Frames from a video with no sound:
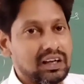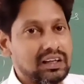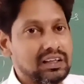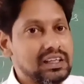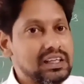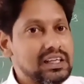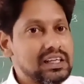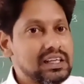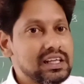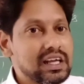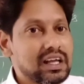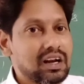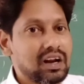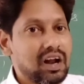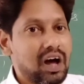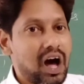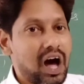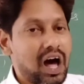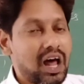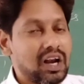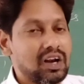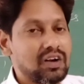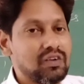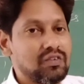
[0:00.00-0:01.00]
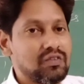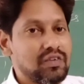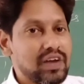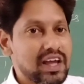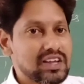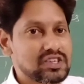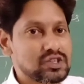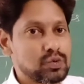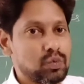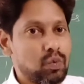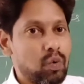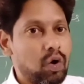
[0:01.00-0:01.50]
Linear
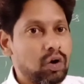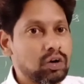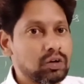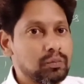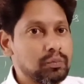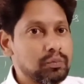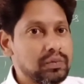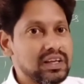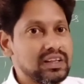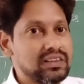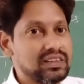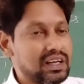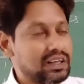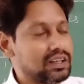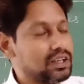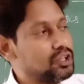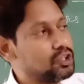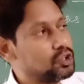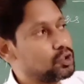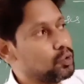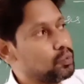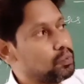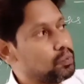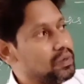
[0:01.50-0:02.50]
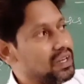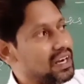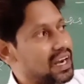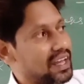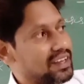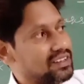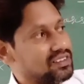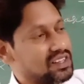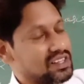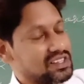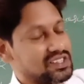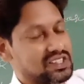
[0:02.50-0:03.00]
always won't mean that it should be
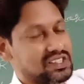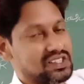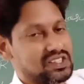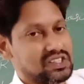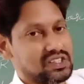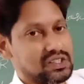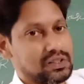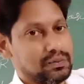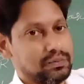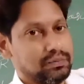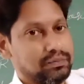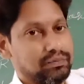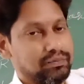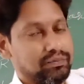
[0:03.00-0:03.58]
like this.